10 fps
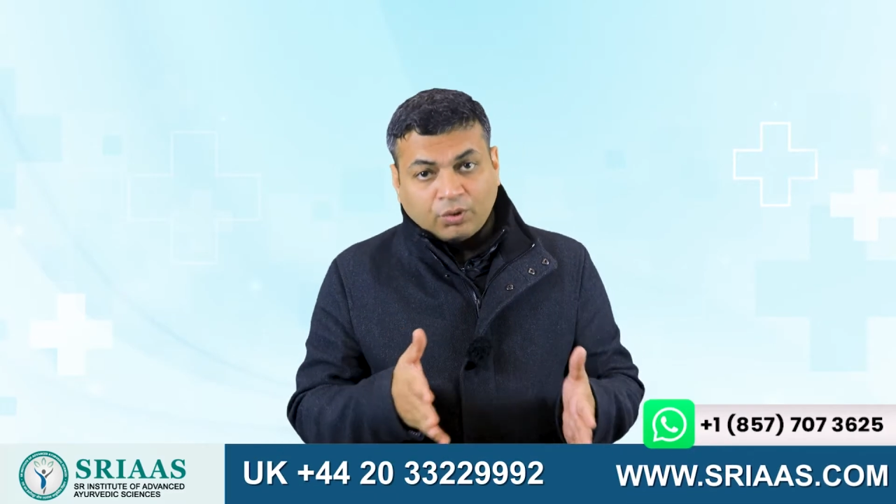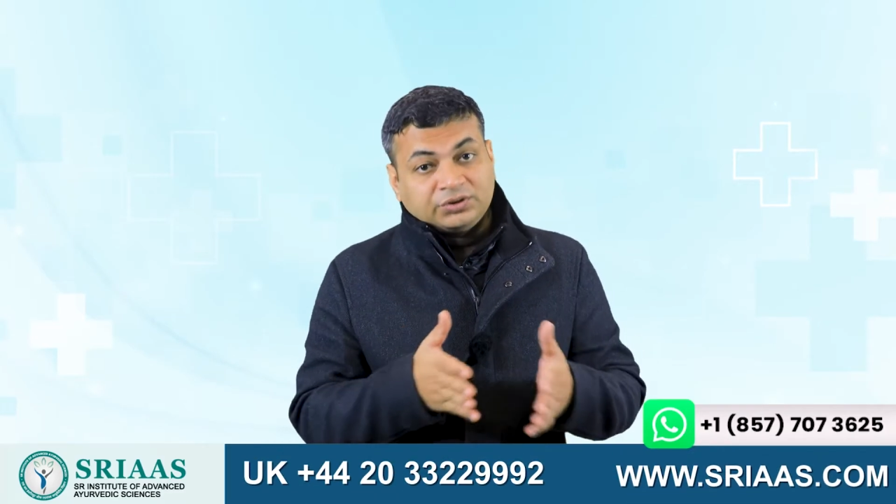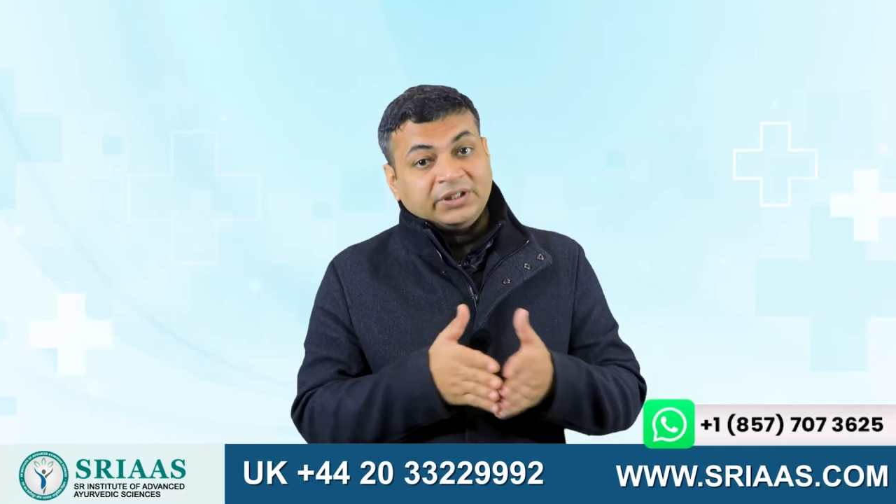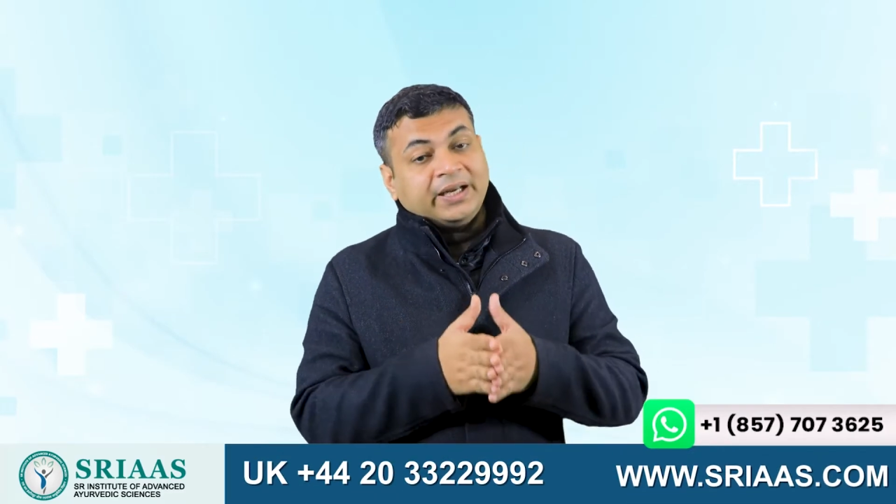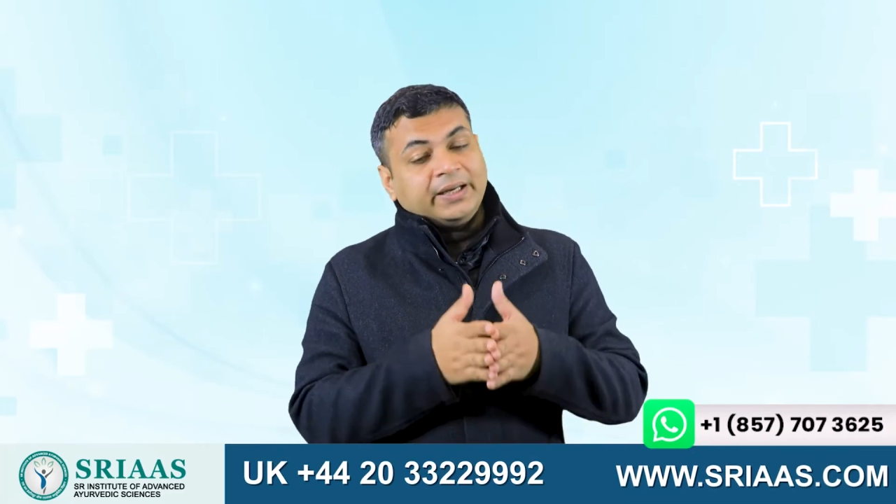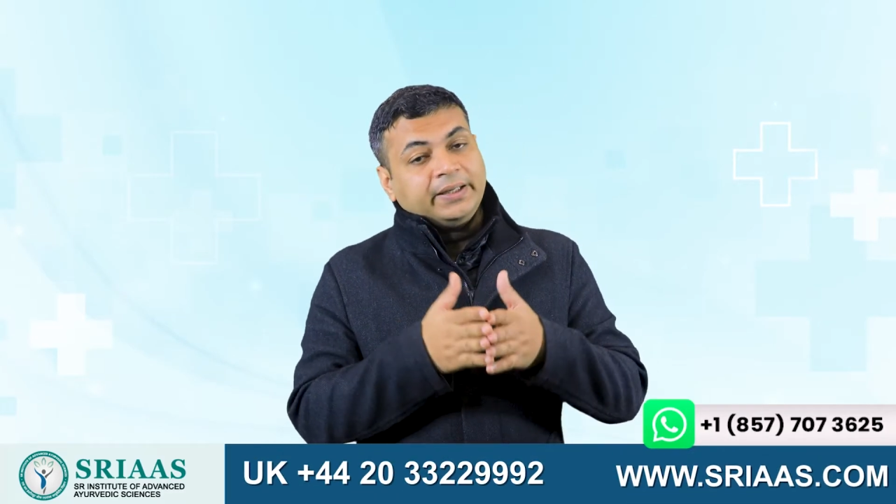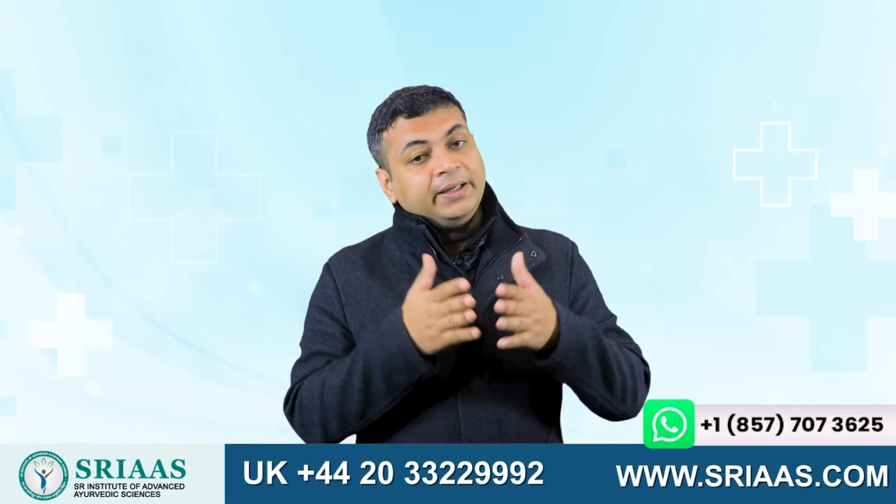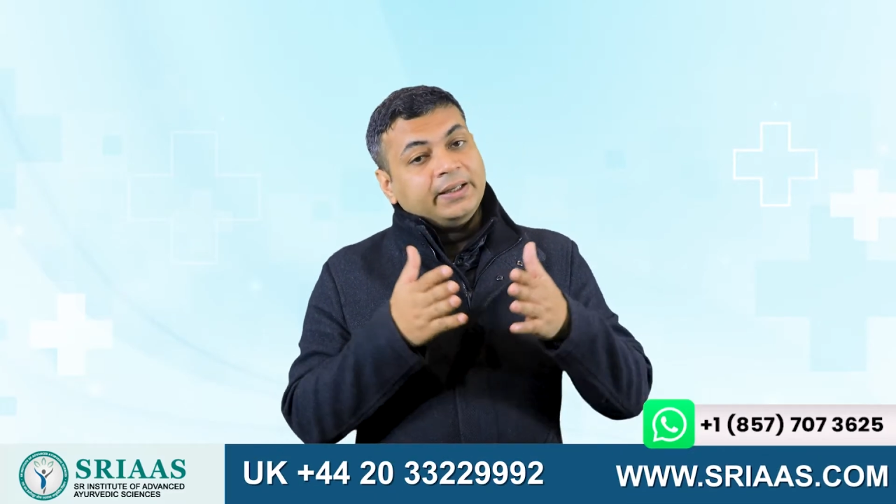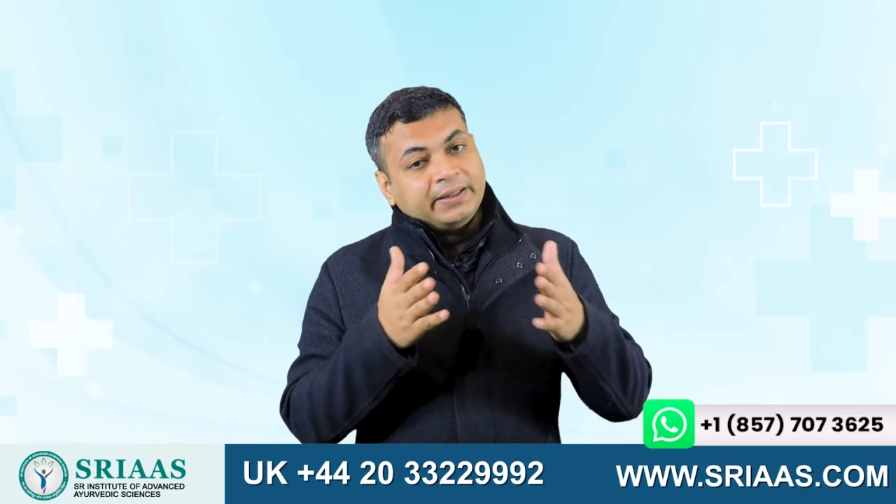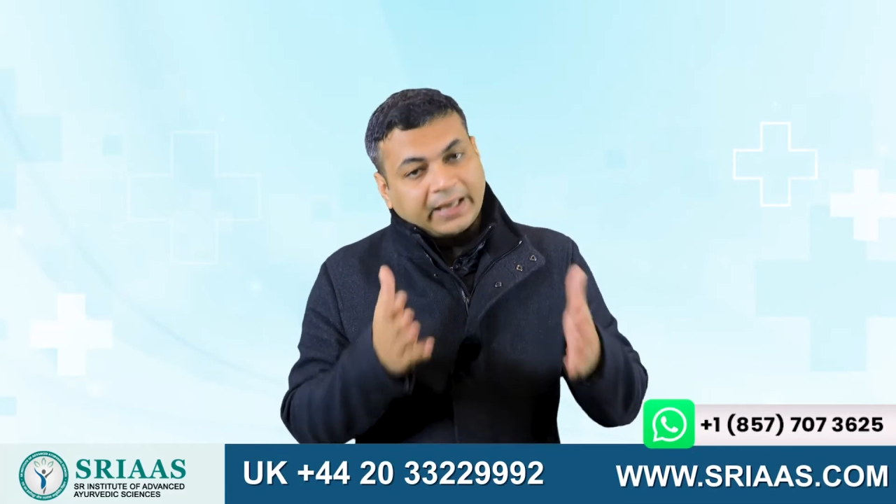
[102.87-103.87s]
causing
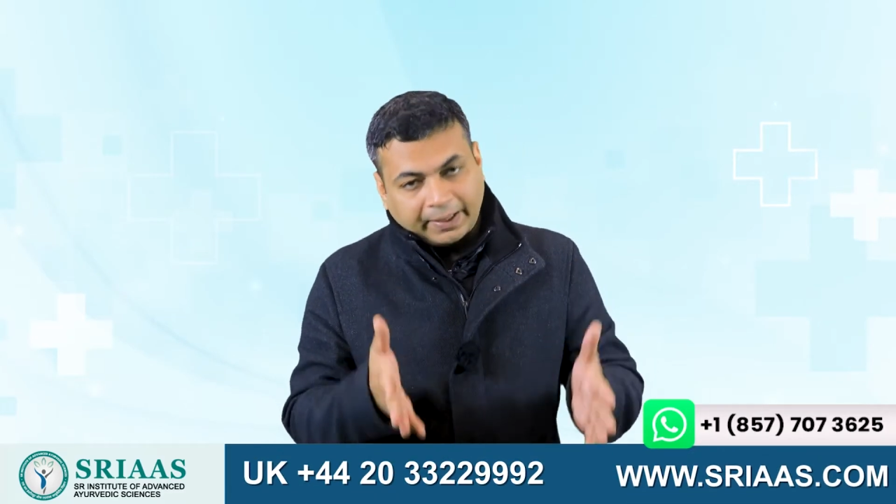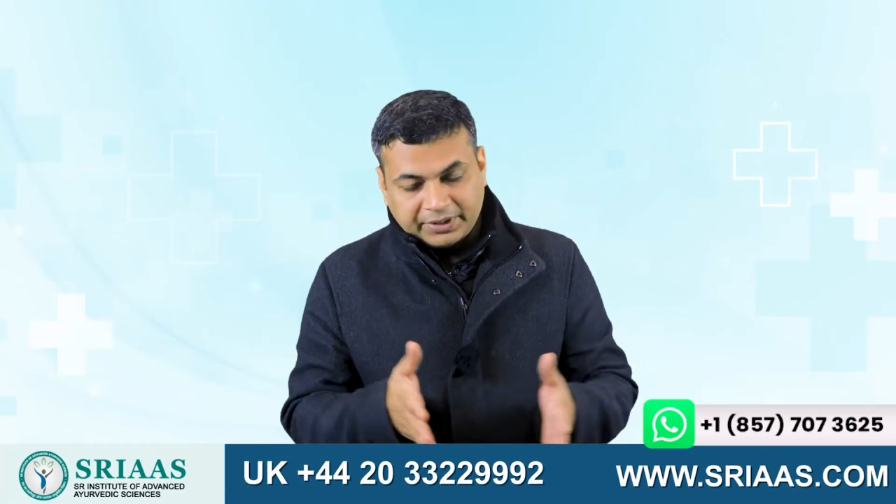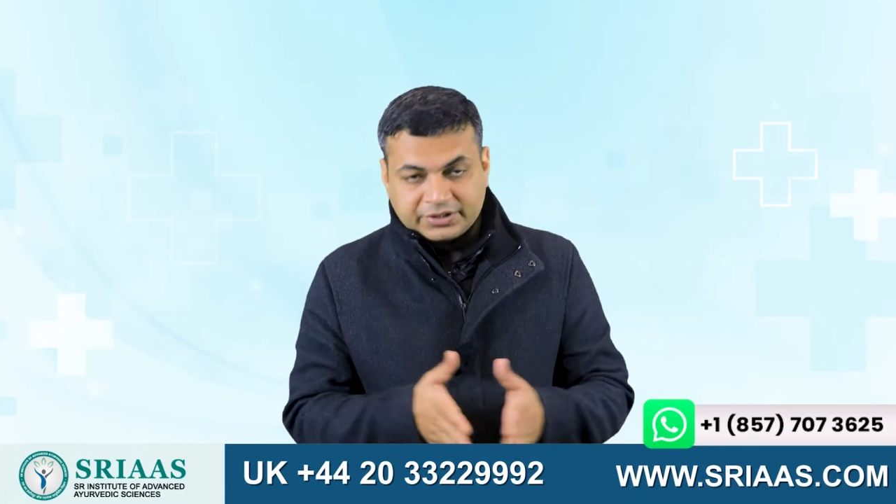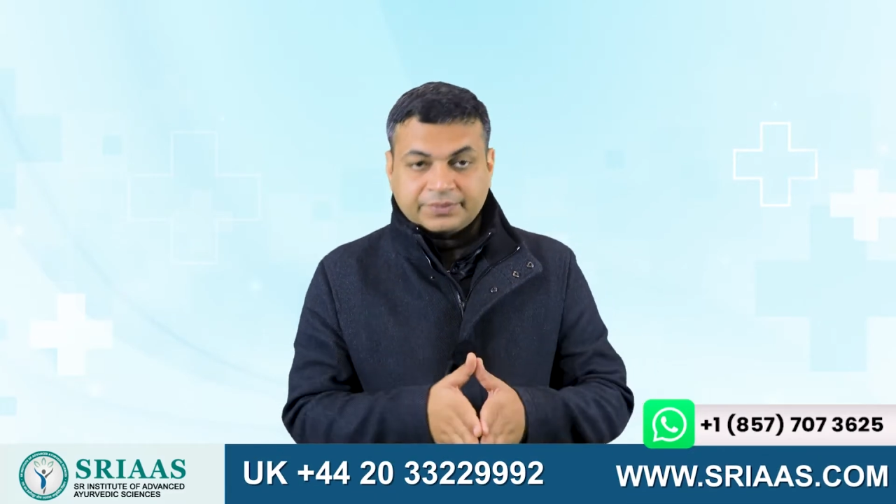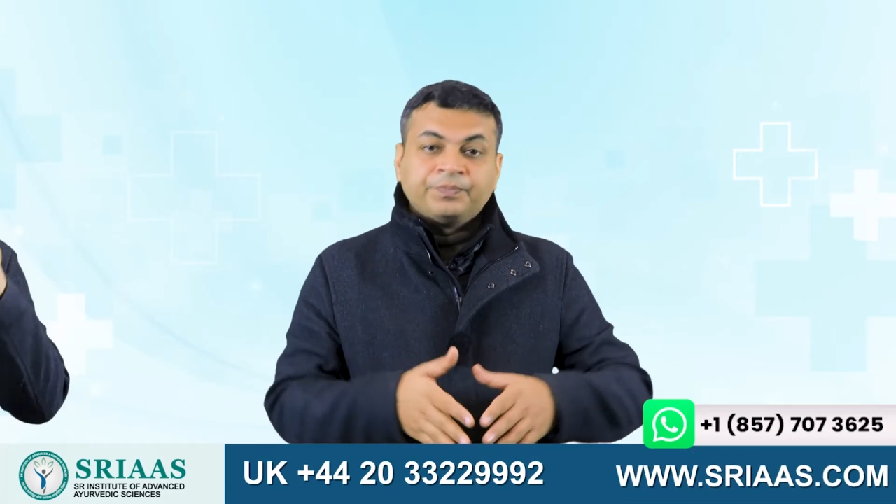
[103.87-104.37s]
kidney damage.